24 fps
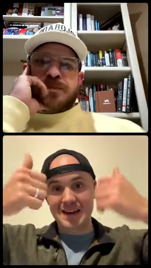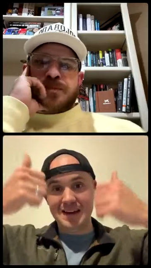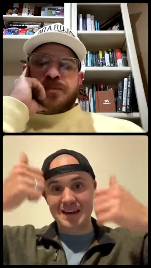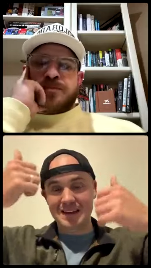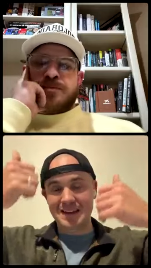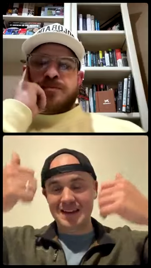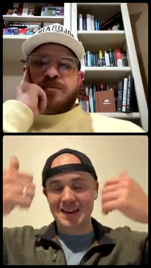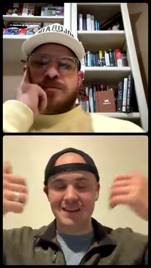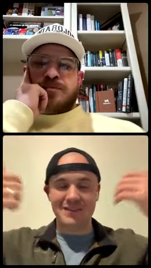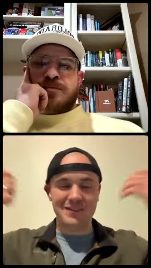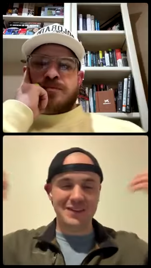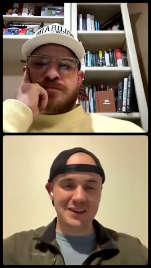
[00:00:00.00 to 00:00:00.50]
Speaker 1: and
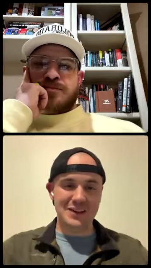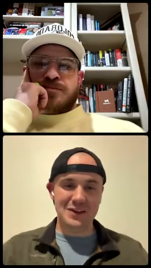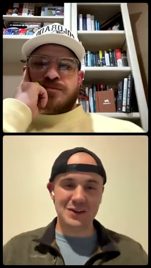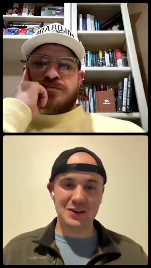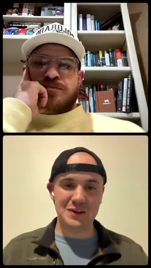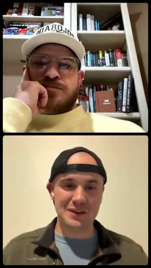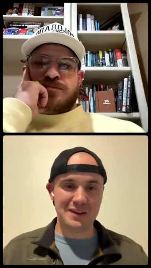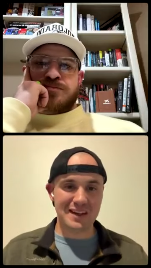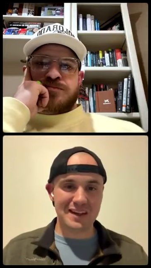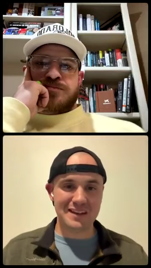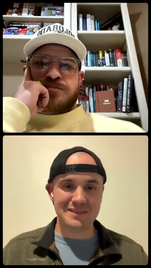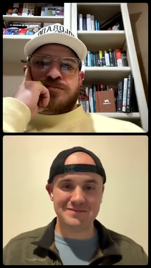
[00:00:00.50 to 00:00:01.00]
like you know
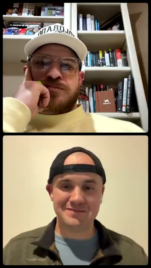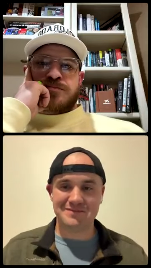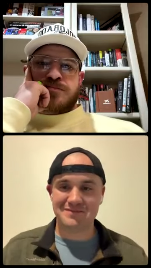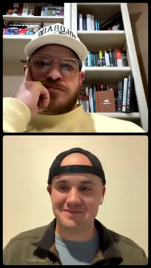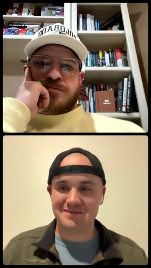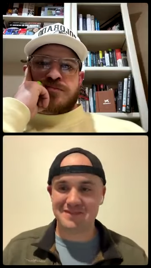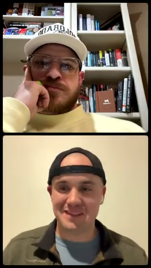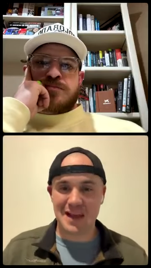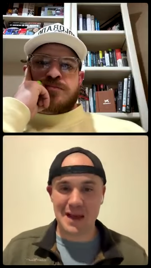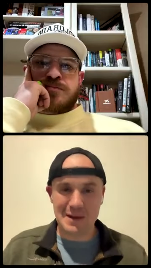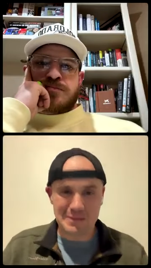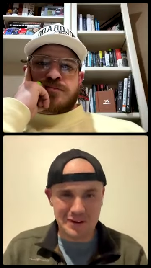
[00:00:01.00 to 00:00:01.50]
like
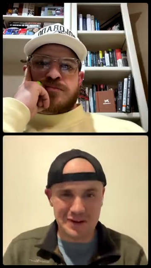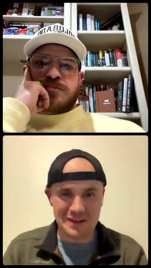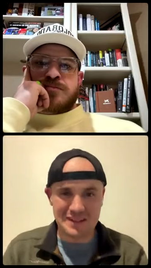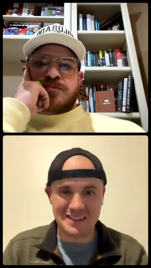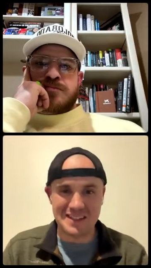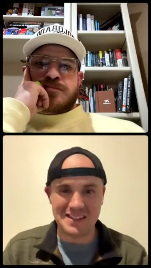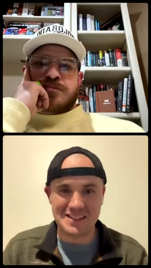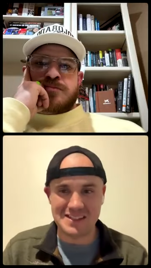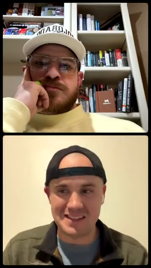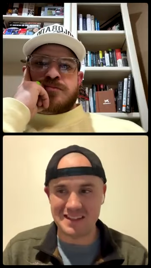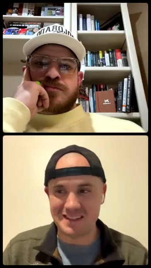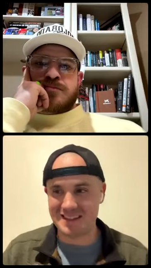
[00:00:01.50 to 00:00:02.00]
I'm gonna see
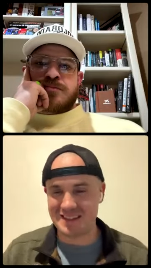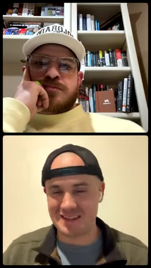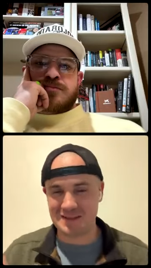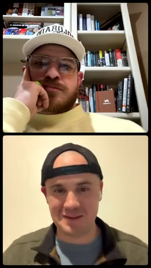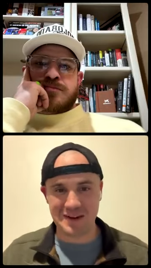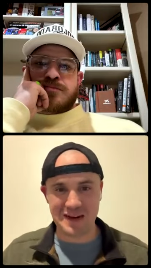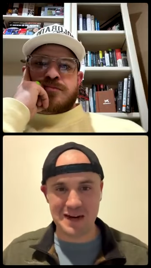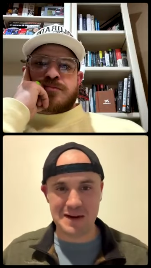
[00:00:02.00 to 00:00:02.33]
Jesus. I don't care